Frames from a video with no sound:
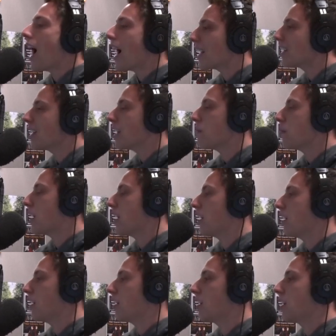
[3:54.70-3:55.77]
I keep it,
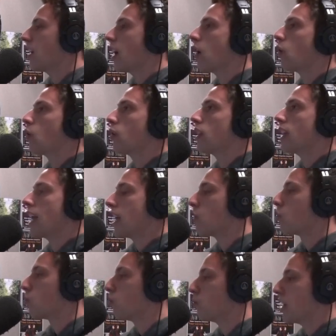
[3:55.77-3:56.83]
you know,
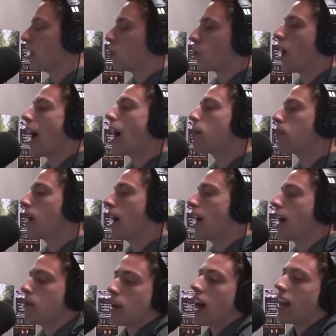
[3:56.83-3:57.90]
in in wrap. I,
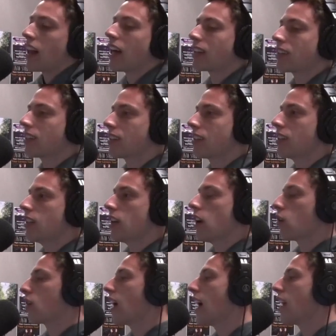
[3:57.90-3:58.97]
I mean, I like to, you
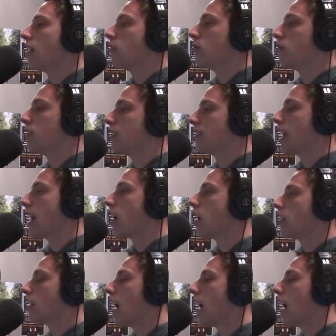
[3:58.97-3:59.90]
know, kind of stay on